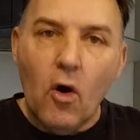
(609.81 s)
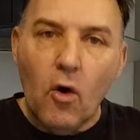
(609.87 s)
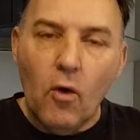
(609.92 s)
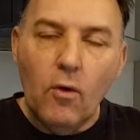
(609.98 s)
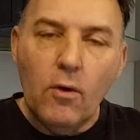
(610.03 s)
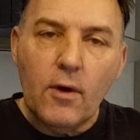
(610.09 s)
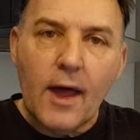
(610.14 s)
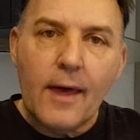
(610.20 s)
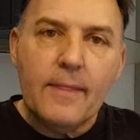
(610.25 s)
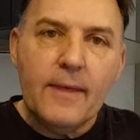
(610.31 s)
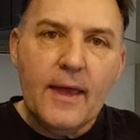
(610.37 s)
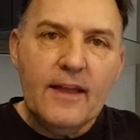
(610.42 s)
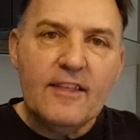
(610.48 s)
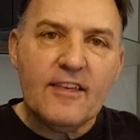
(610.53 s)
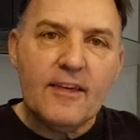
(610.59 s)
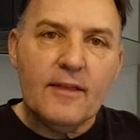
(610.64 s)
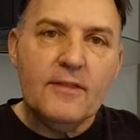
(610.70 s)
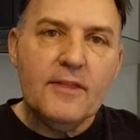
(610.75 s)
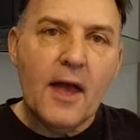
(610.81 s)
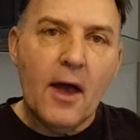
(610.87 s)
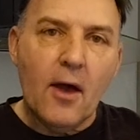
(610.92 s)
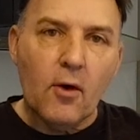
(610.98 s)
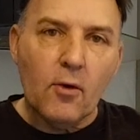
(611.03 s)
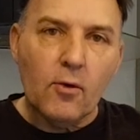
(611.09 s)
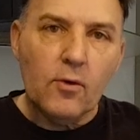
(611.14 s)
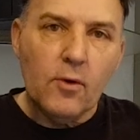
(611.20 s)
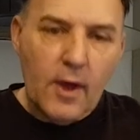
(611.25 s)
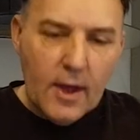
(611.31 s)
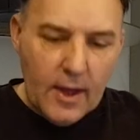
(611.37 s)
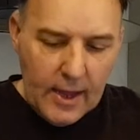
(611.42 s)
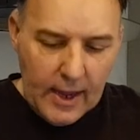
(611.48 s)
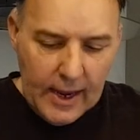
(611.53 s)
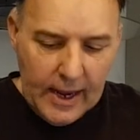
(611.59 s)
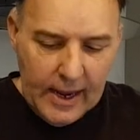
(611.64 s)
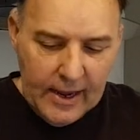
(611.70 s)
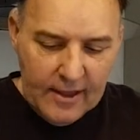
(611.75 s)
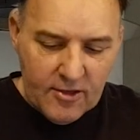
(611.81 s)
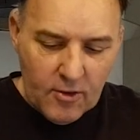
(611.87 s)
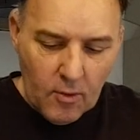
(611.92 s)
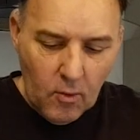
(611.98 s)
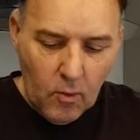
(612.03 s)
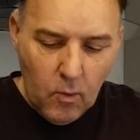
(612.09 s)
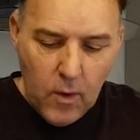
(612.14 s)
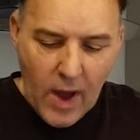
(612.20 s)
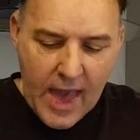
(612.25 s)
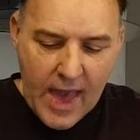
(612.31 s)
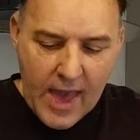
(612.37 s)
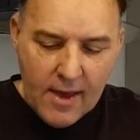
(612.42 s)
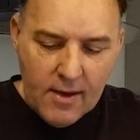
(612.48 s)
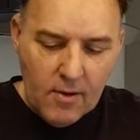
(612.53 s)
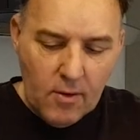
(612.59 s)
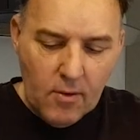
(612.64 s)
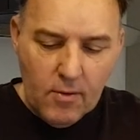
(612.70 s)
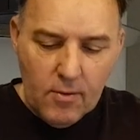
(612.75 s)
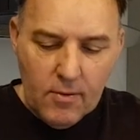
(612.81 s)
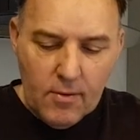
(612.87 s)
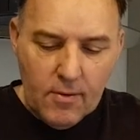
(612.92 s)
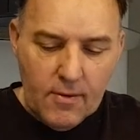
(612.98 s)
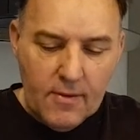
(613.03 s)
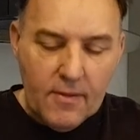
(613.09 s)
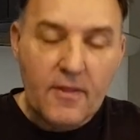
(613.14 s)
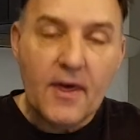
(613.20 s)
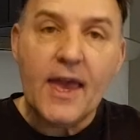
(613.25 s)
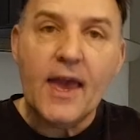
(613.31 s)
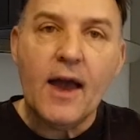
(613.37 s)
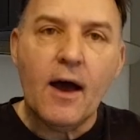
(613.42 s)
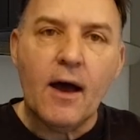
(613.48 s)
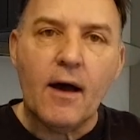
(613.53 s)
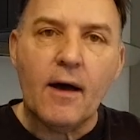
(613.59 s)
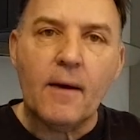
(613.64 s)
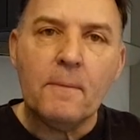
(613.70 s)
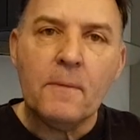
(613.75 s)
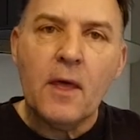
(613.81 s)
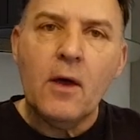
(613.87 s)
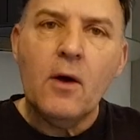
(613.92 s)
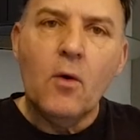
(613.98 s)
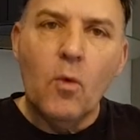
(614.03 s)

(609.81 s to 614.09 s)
All I need to know is where they are.